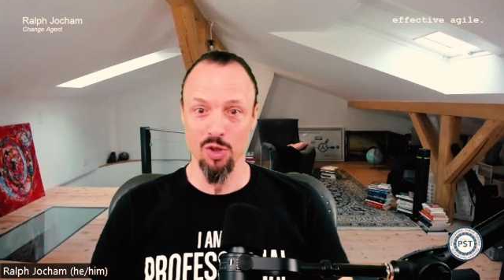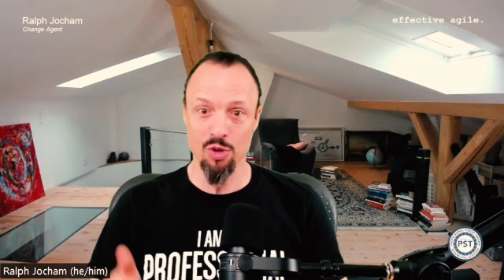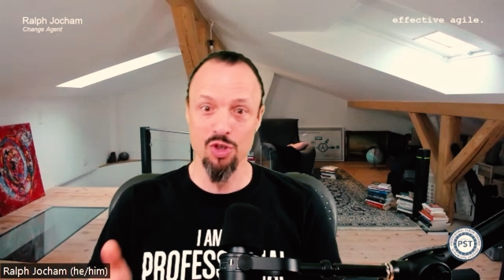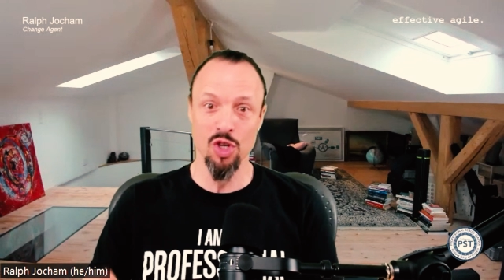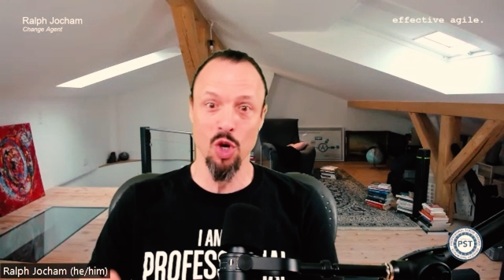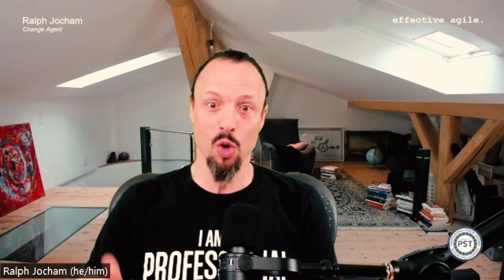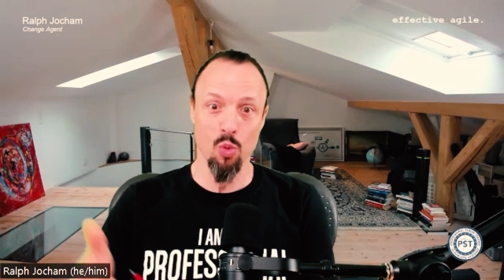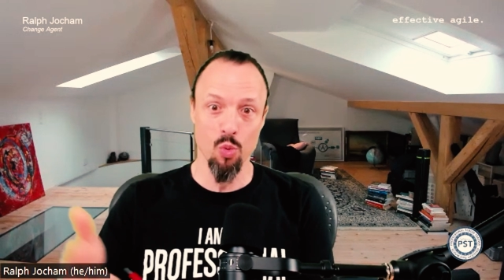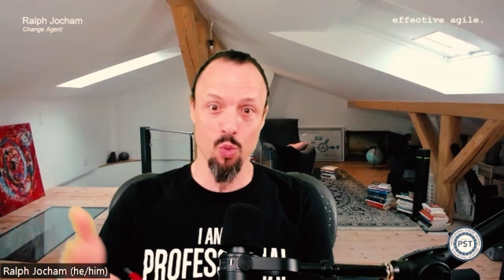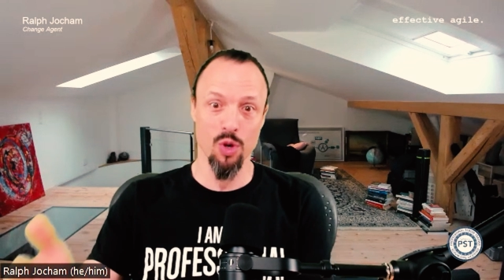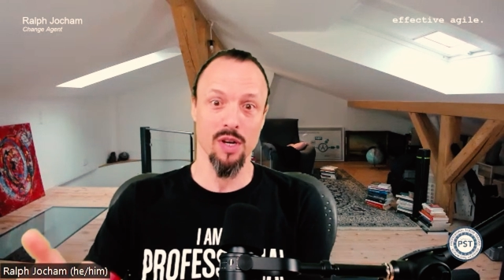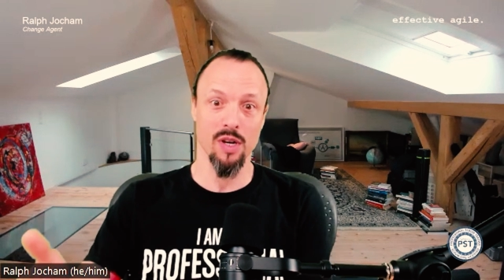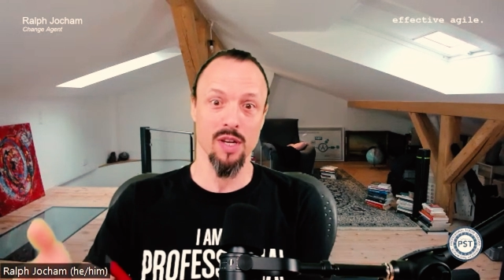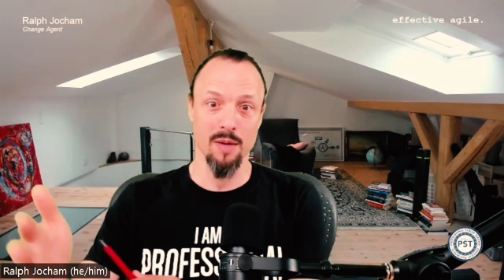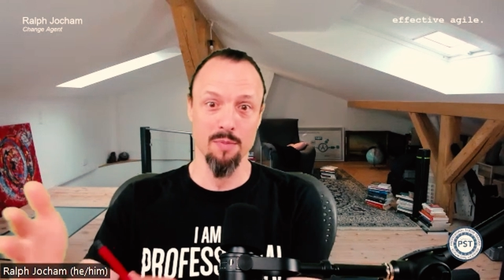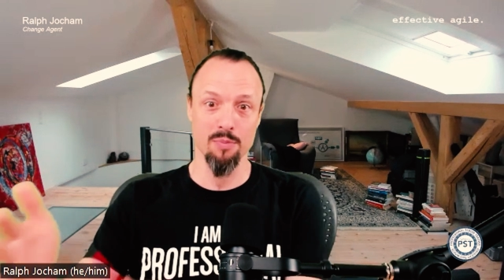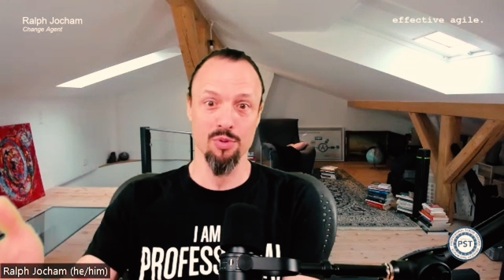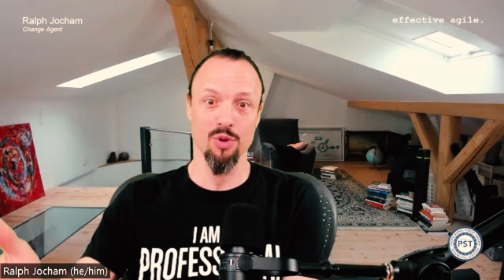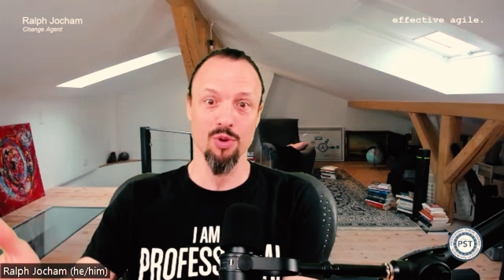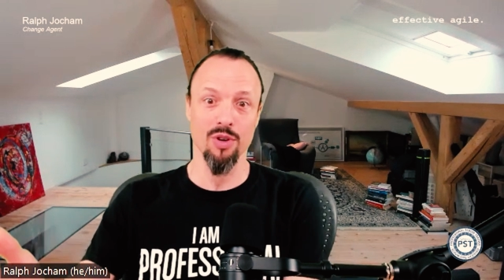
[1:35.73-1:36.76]
You show
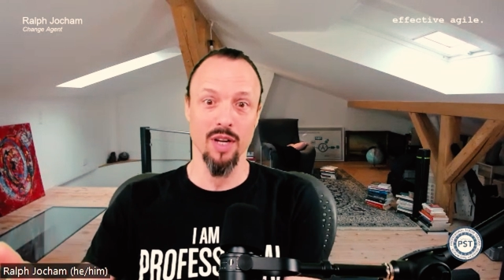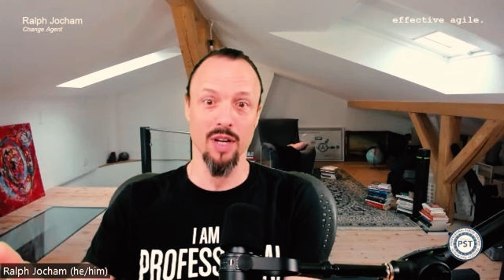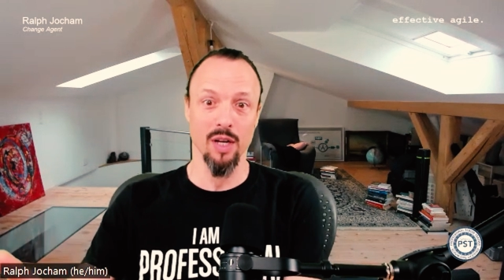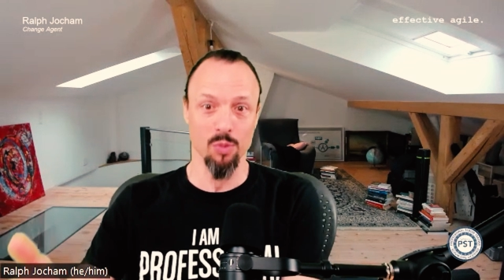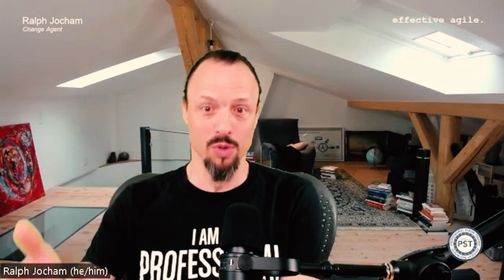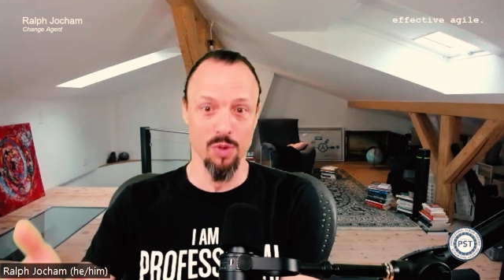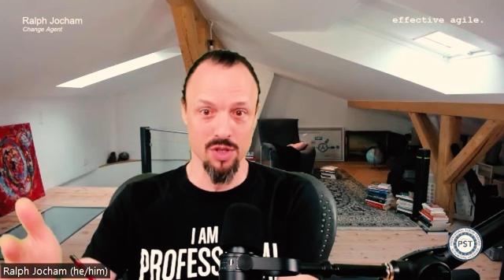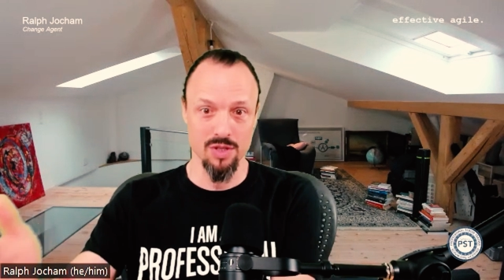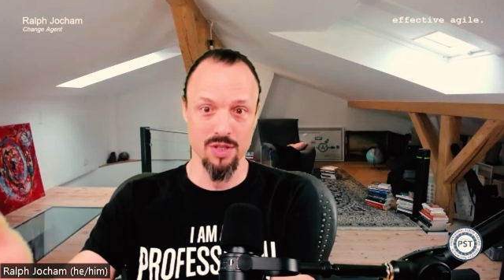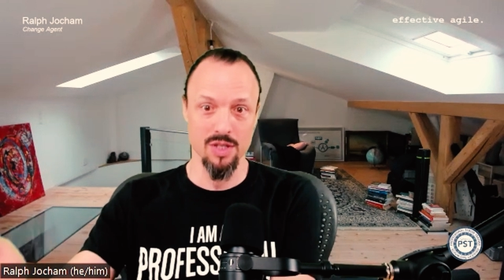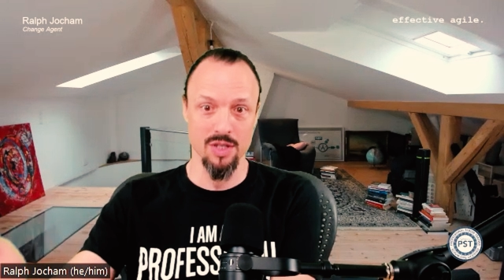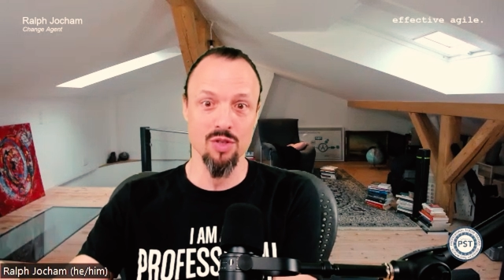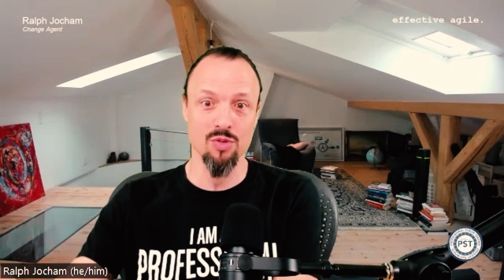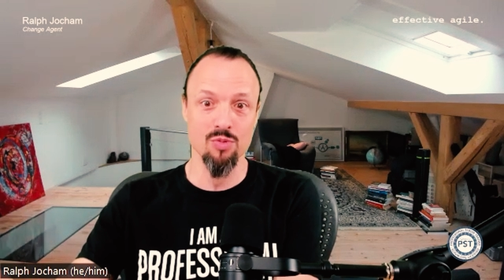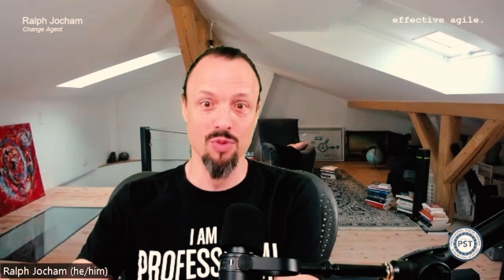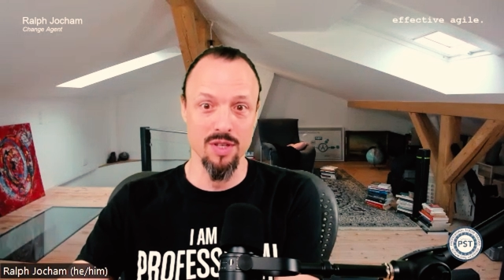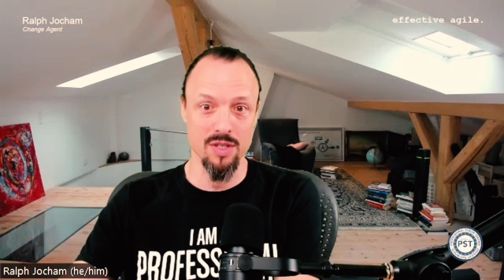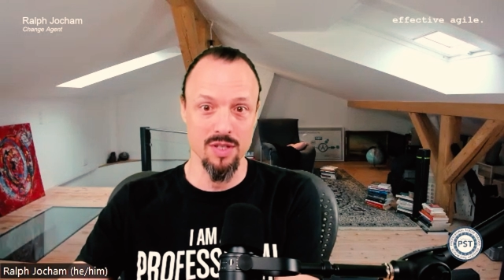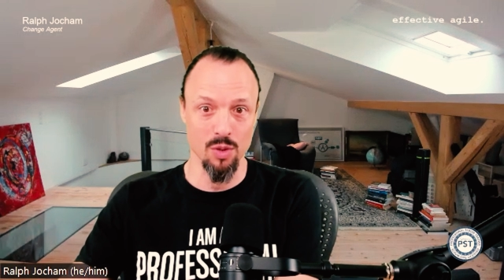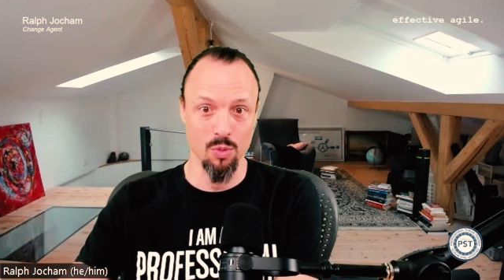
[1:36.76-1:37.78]
working product, which is
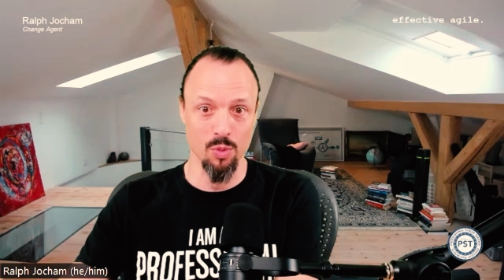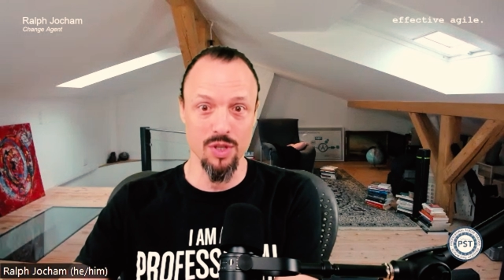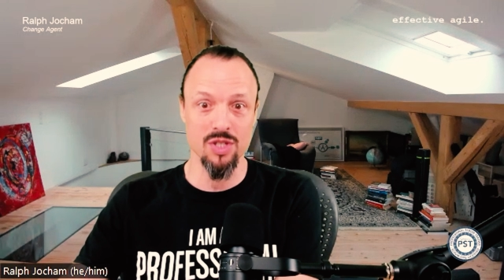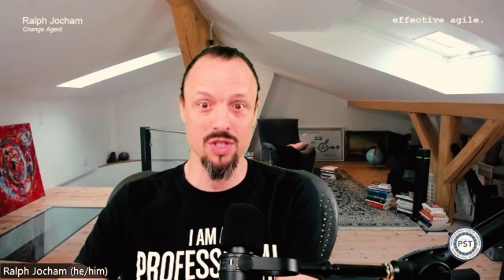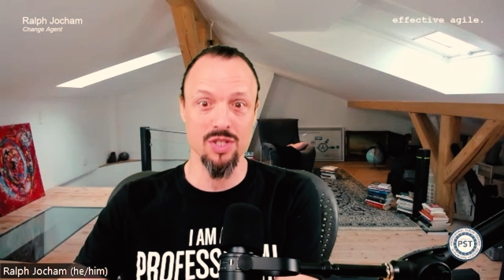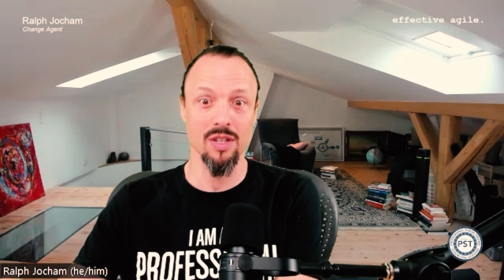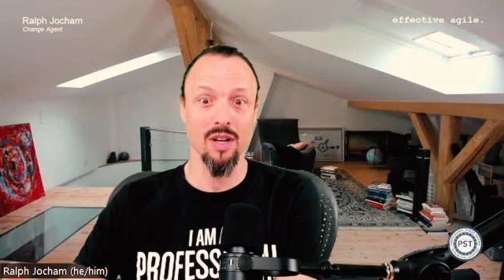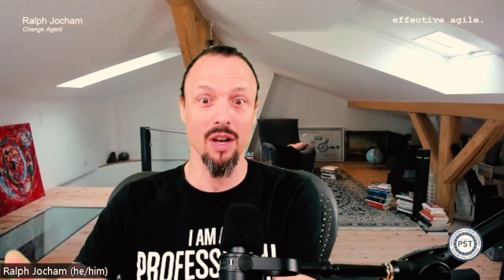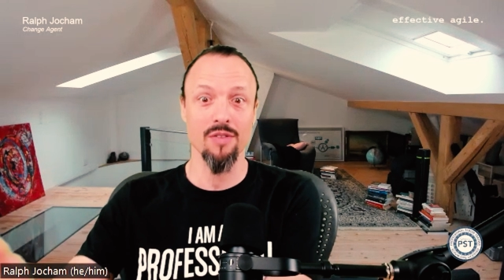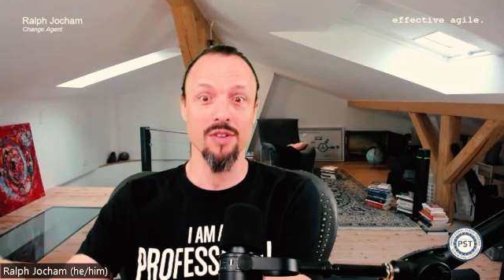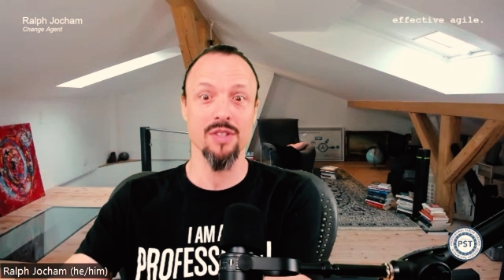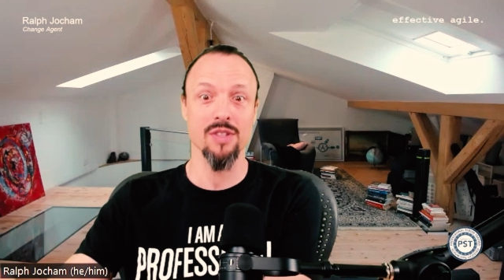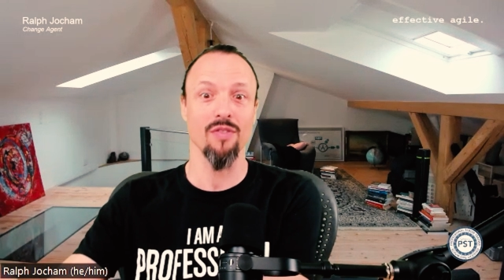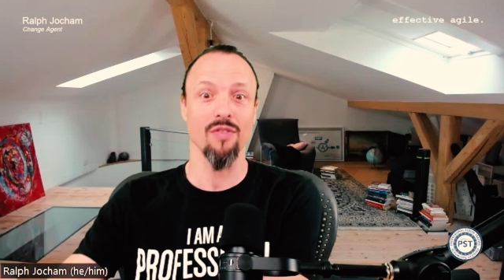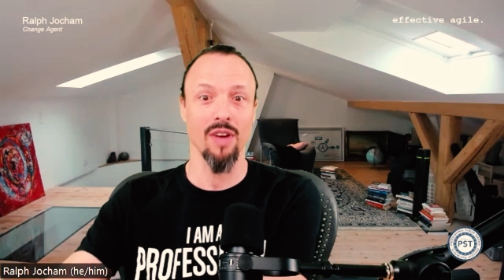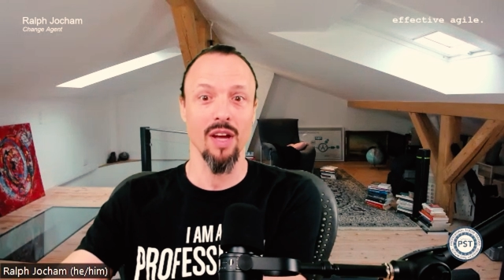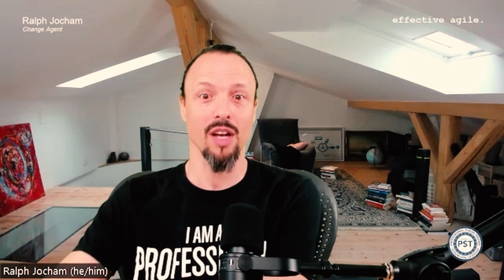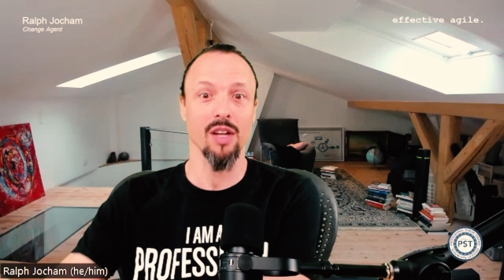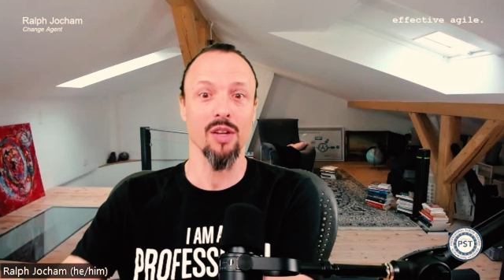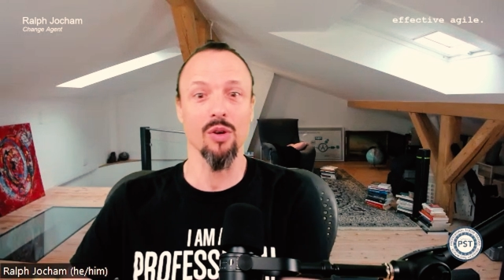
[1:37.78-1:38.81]
interesting, which delivers
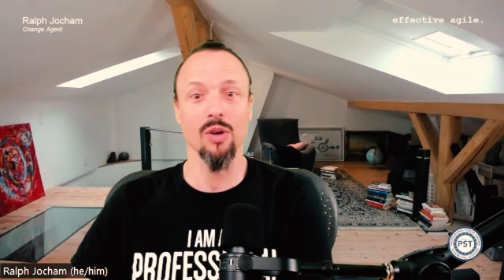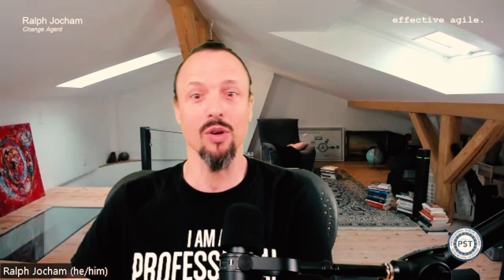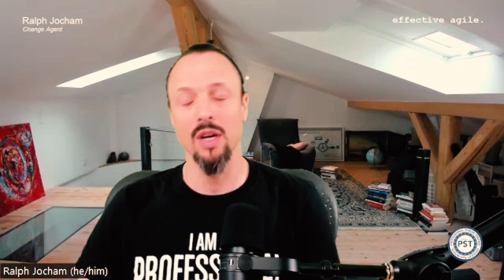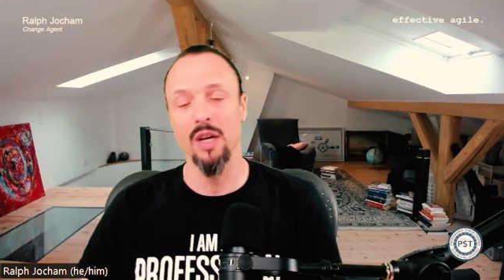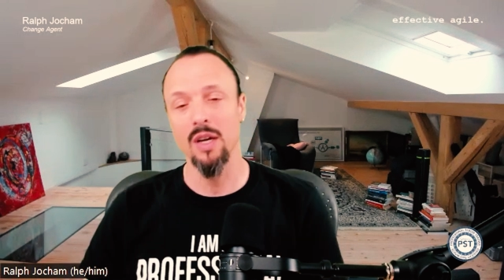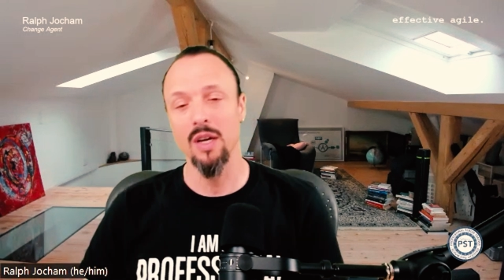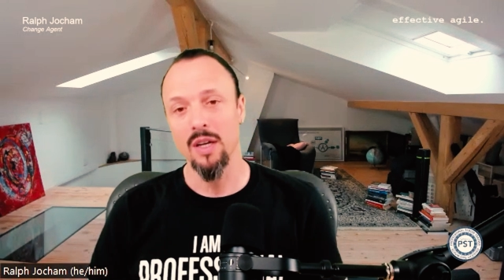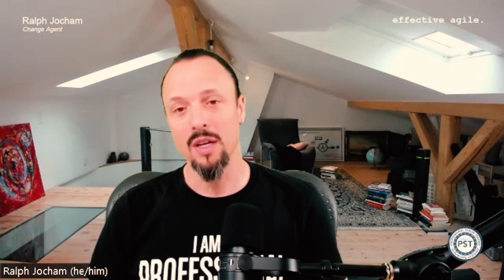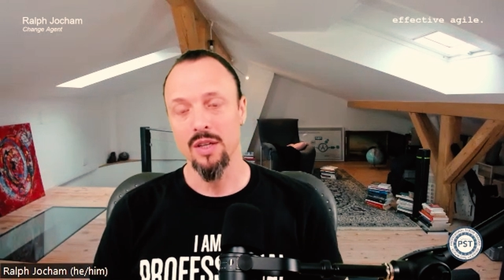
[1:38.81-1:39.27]
value